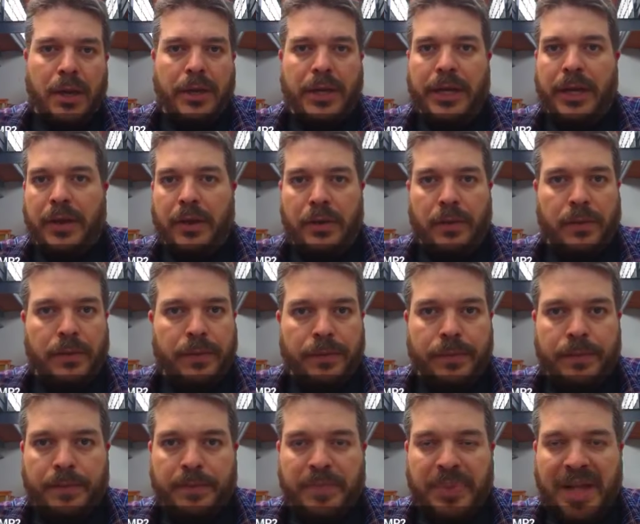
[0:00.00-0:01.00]

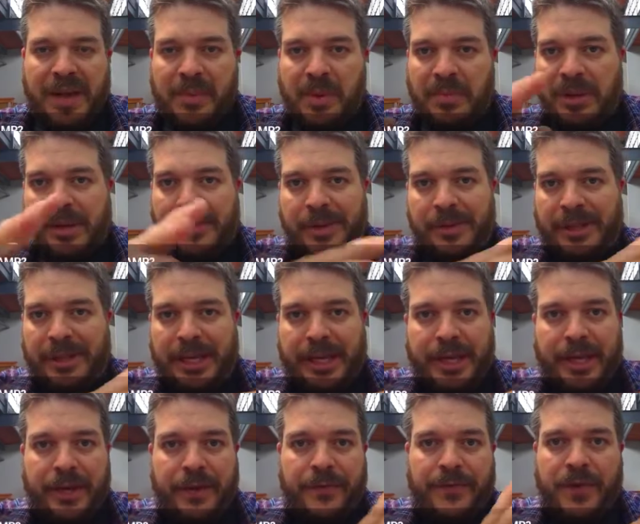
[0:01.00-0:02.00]
blah, blah, blah, blah,
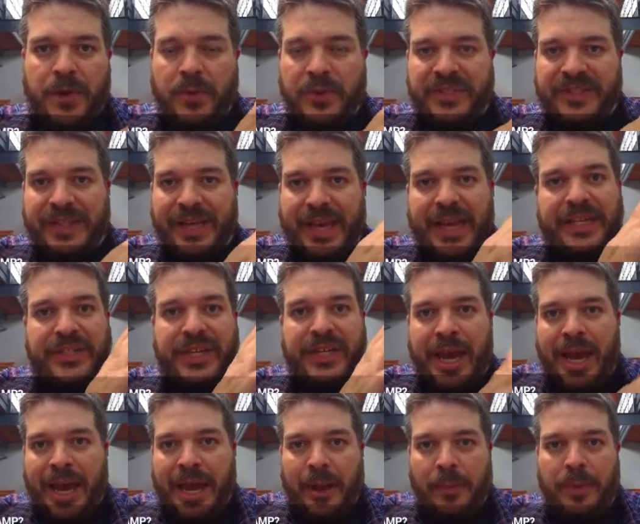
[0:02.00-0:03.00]
blah,
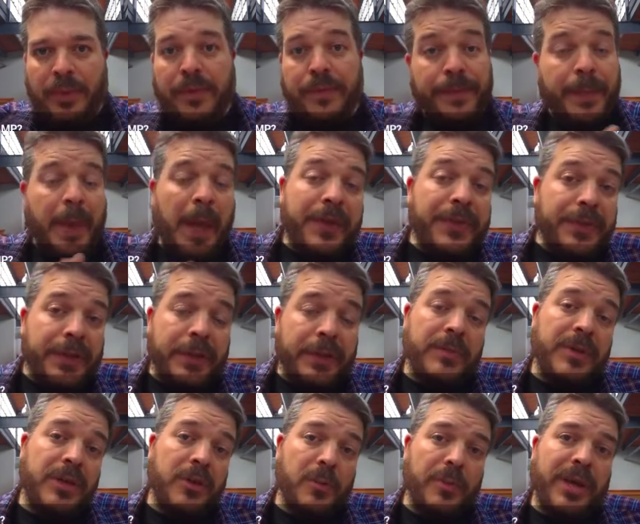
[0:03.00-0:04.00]
/amp. That's going to
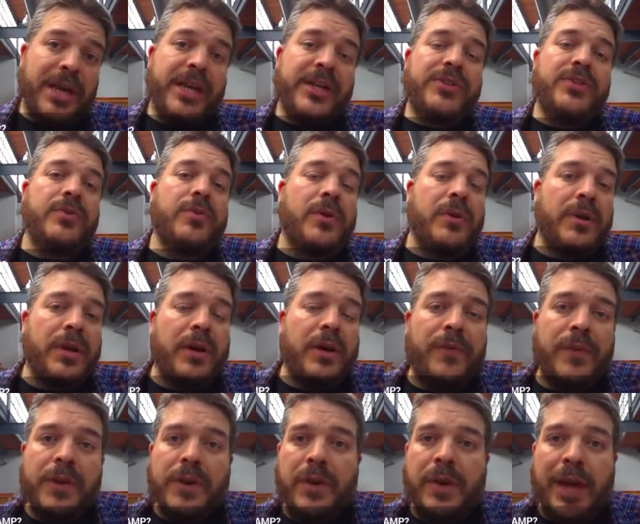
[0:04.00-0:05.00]
be your page
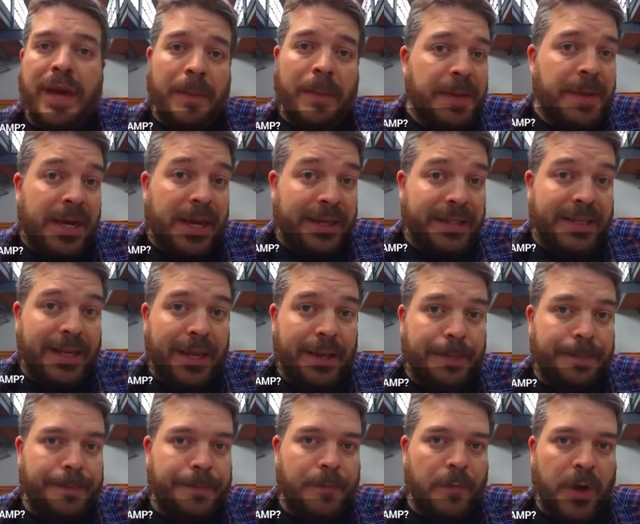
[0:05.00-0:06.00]
URL for your AMP
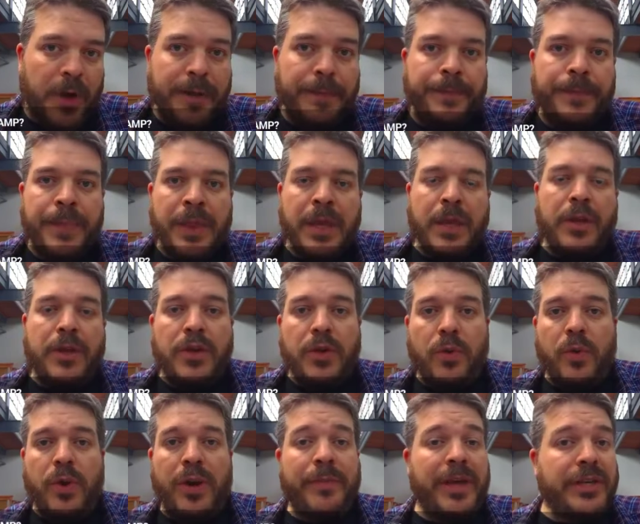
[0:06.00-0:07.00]
content, right?
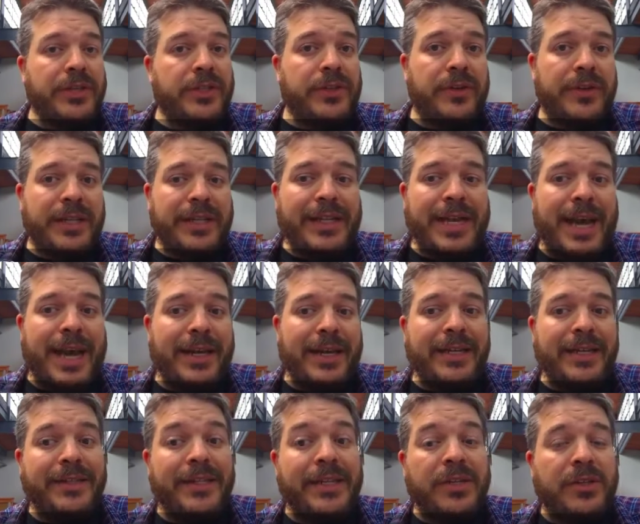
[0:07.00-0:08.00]
You'll want to make sure that that
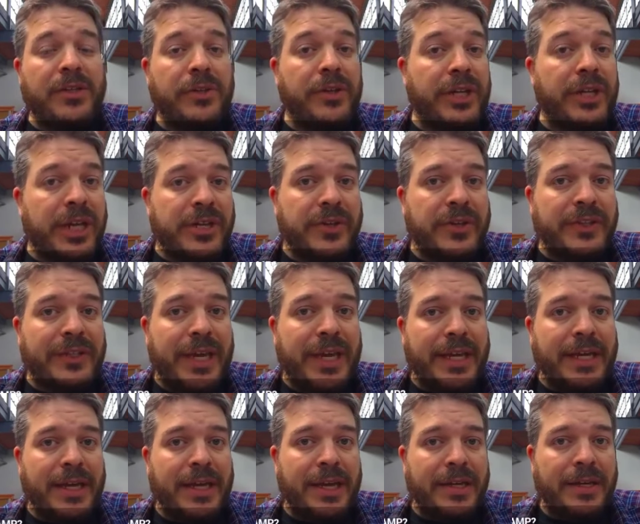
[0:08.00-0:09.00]
is included in your
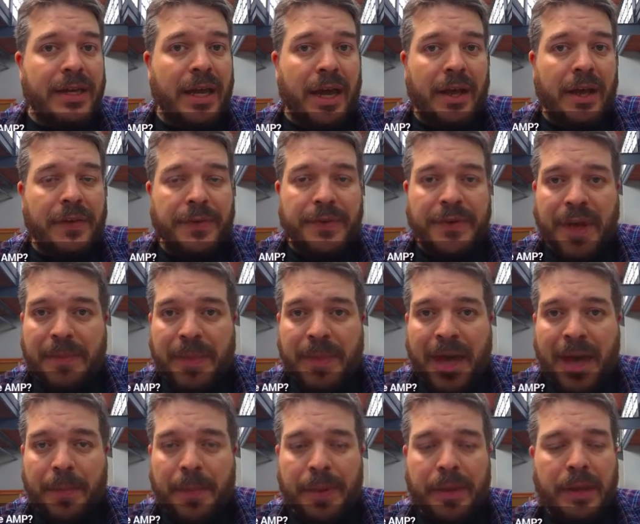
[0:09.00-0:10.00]

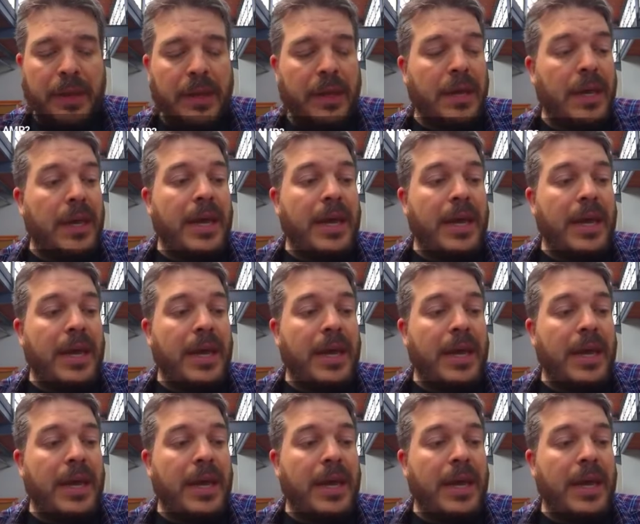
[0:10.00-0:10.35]
sitemap.